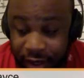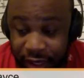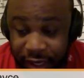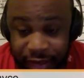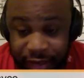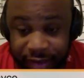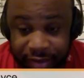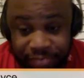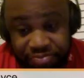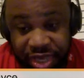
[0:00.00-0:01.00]
It's
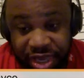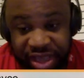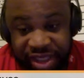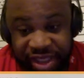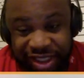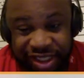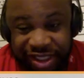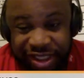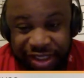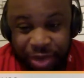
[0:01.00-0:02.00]
a
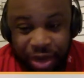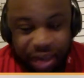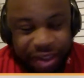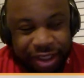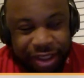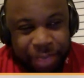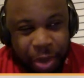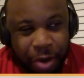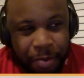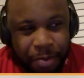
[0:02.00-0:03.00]

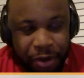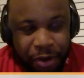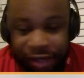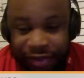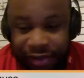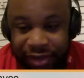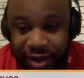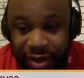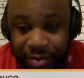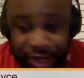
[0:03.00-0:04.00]
small bonus,
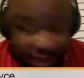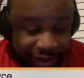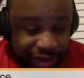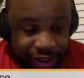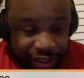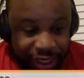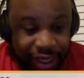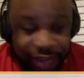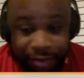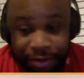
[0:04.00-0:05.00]
but it
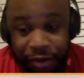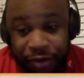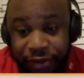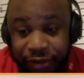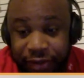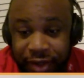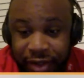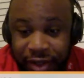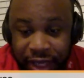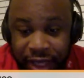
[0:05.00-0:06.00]
is a bonus,
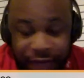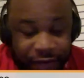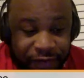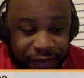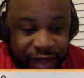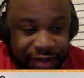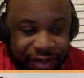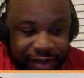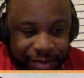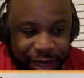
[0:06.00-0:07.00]
even if it is
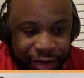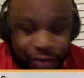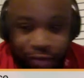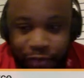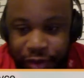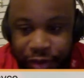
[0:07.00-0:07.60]
a minute one.